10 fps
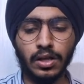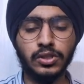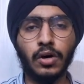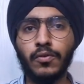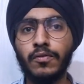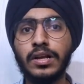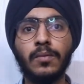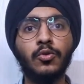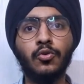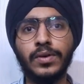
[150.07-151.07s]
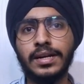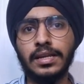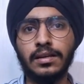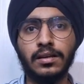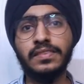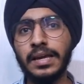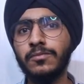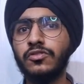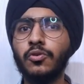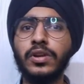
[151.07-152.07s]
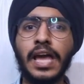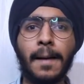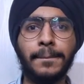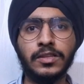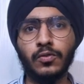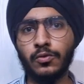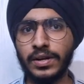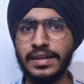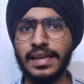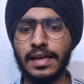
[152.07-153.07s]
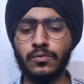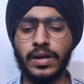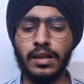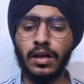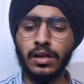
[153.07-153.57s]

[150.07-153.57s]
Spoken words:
Now we will come to 20. Same story happens with 20 as well.